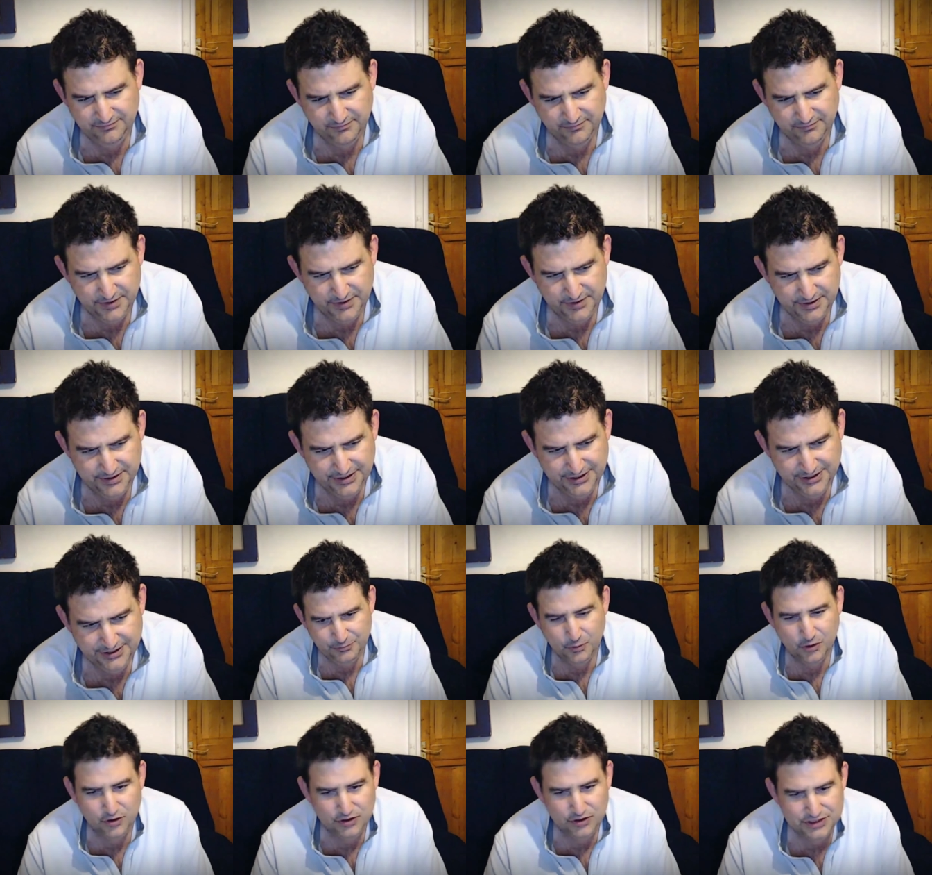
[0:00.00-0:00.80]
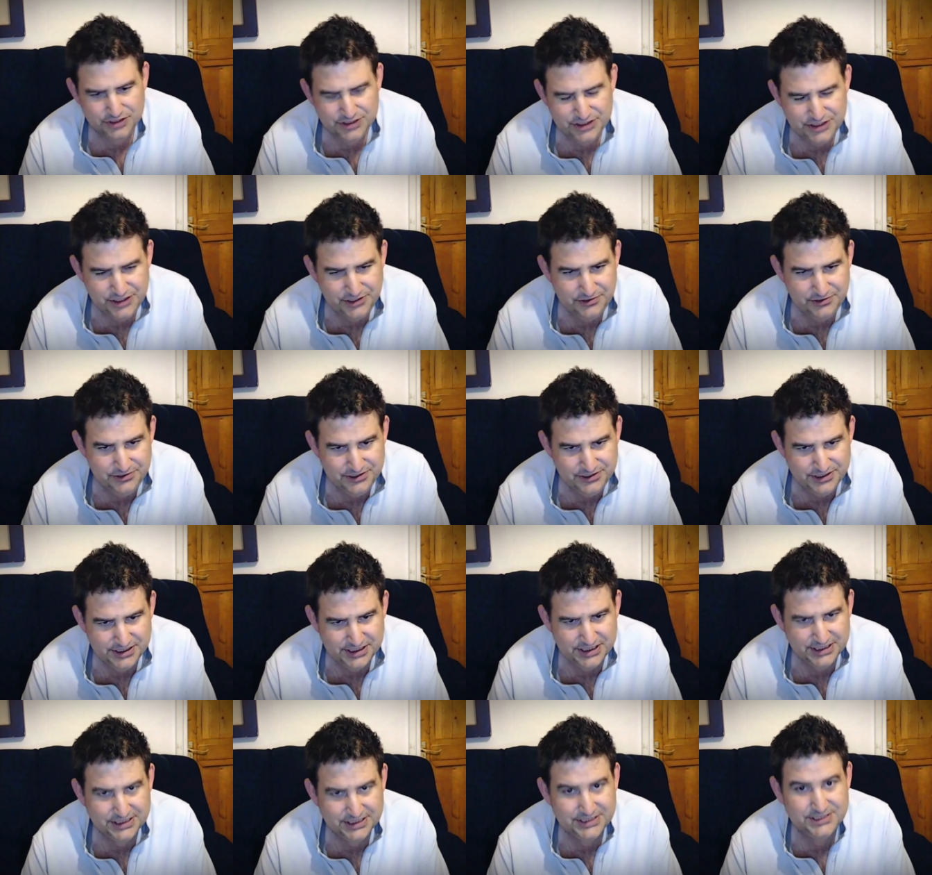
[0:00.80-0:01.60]
from the, that was
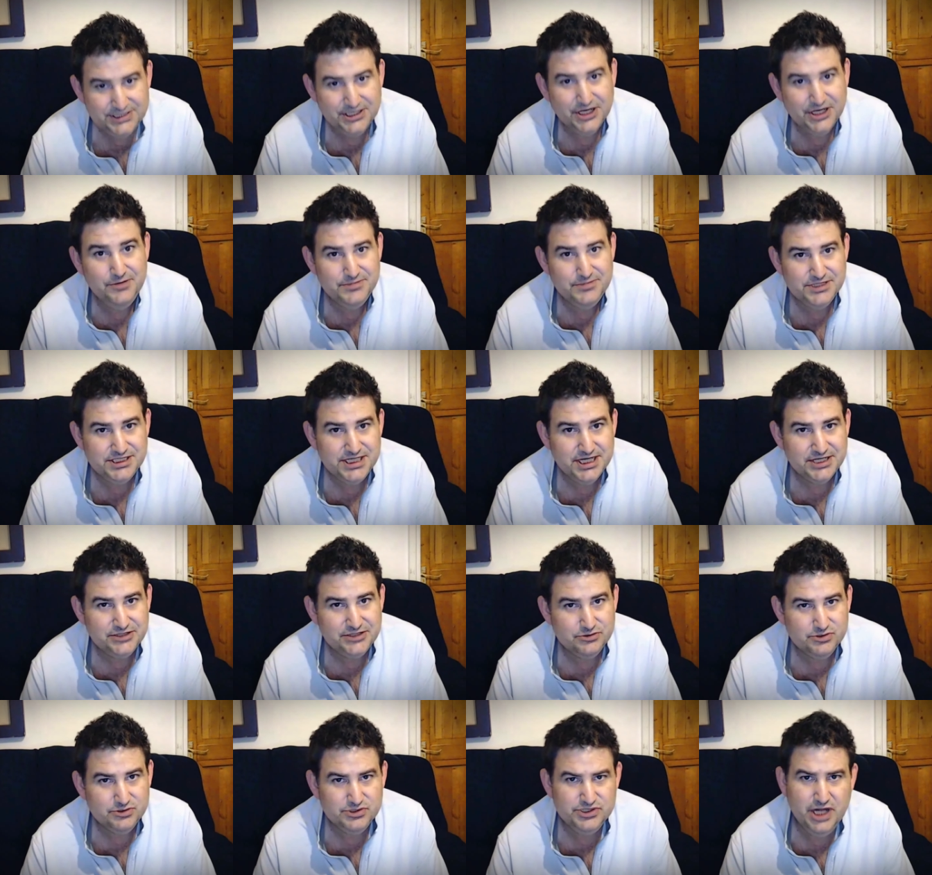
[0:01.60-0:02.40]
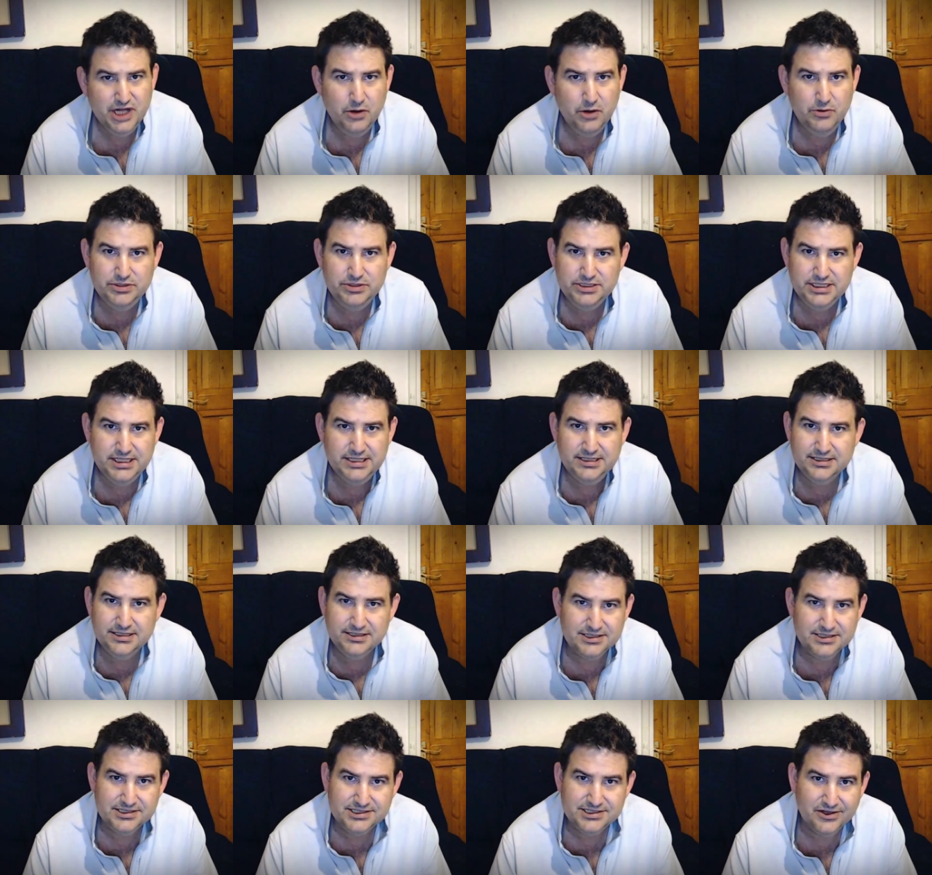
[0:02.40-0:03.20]
used to homosexuals. No, didn't
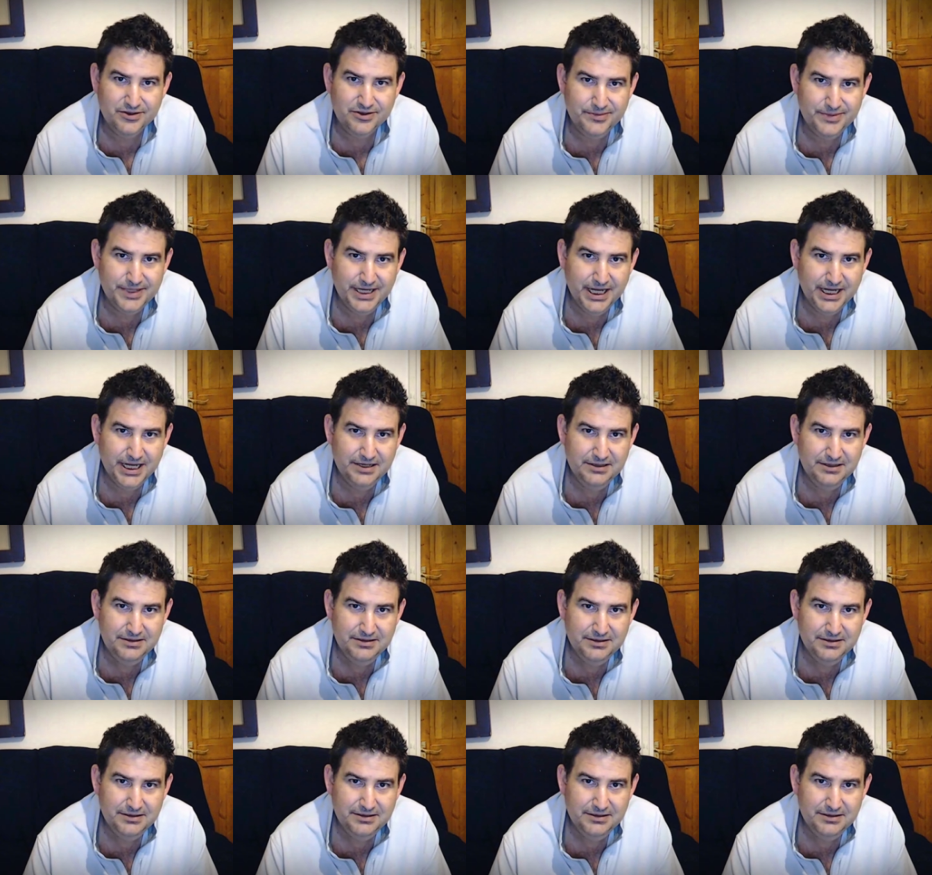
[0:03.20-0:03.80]
consult them again.